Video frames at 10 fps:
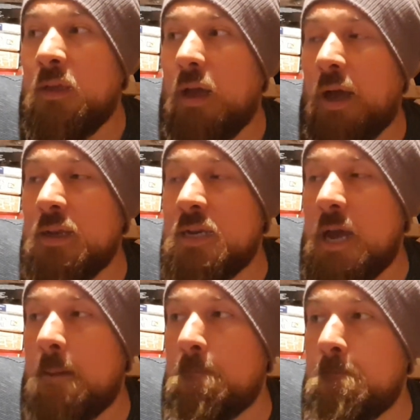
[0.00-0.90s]
And
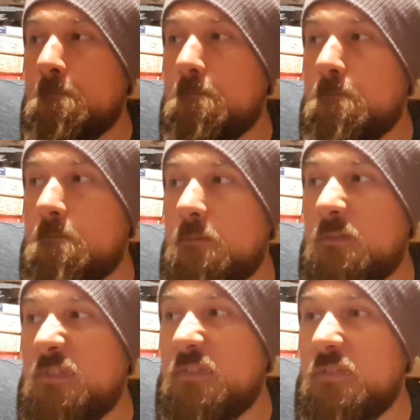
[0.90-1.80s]

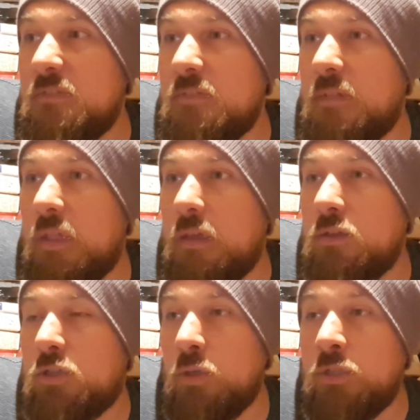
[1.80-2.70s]

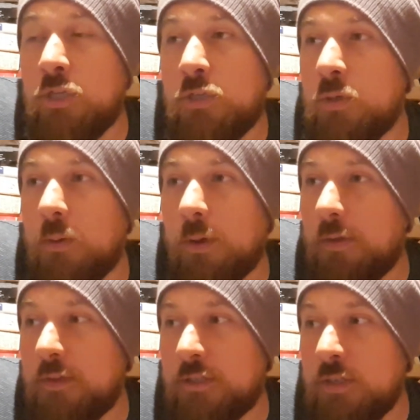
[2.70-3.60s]
as soon as he saw
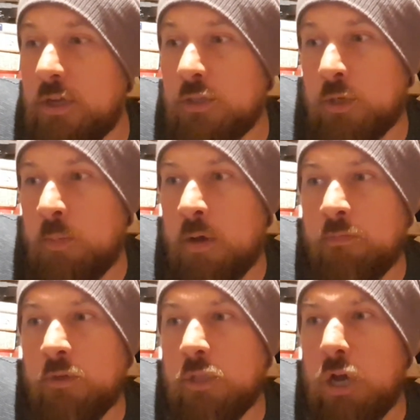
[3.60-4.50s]
like this nurse come
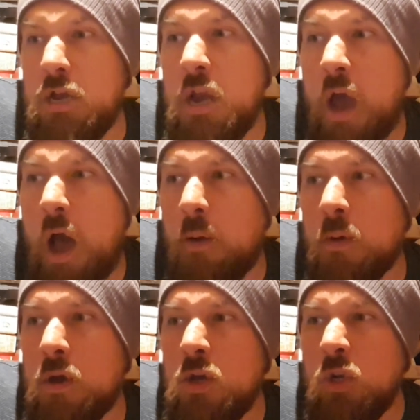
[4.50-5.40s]
over, he's like, "No,
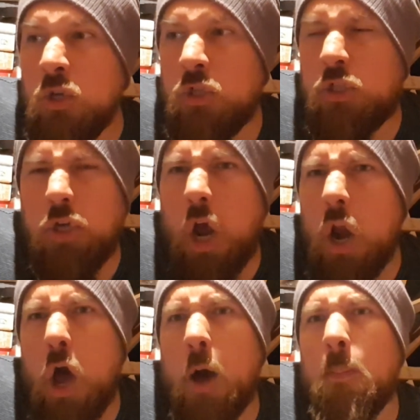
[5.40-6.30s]
shut
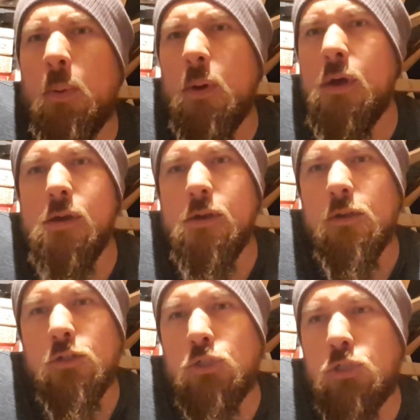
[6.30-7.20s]
up,
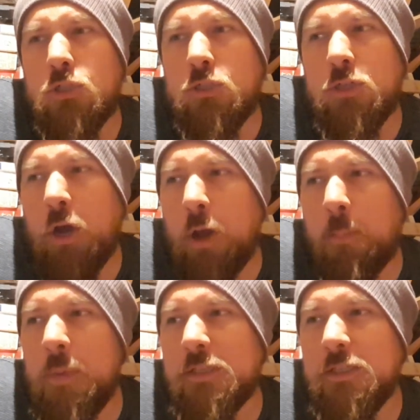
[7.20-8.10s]

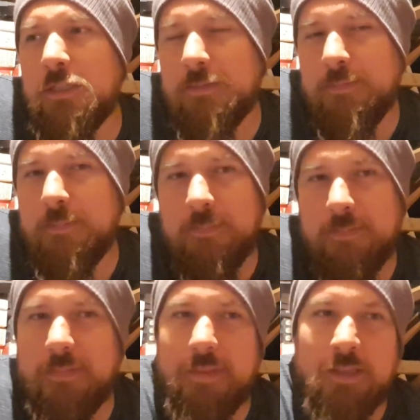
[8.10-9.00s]
Mrs."
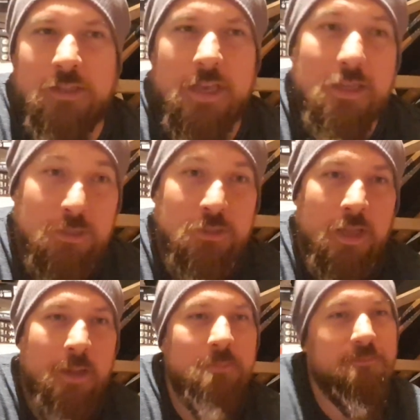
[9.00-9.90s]
His teacher's
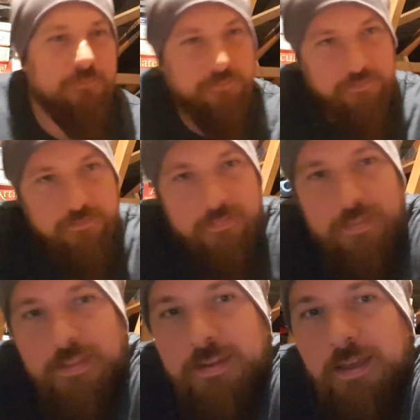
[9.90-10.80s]
name.
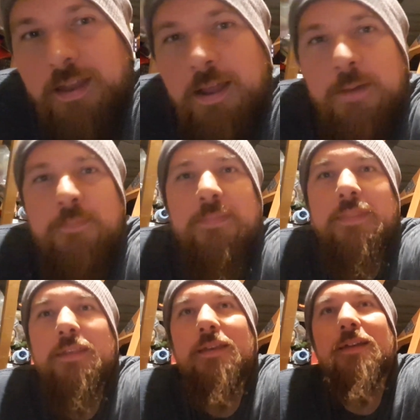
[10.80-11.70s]
And
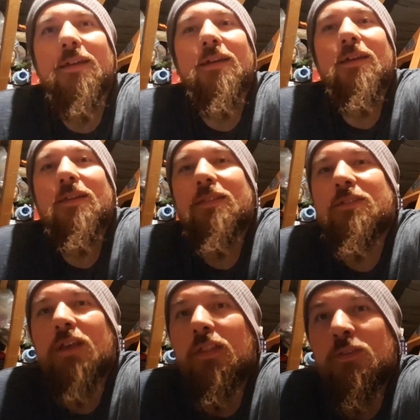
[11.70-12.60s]

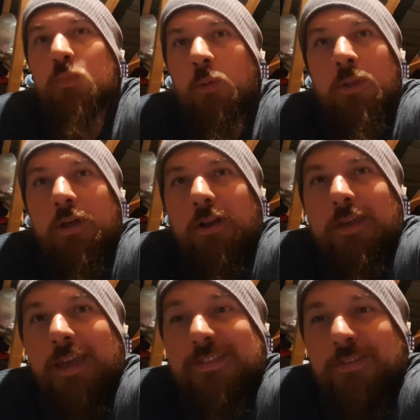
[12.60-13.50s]
so this woman like
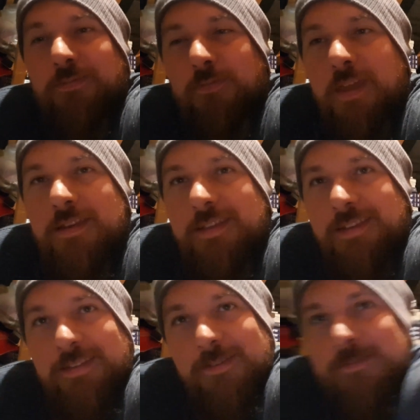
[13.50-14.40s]
gets offended,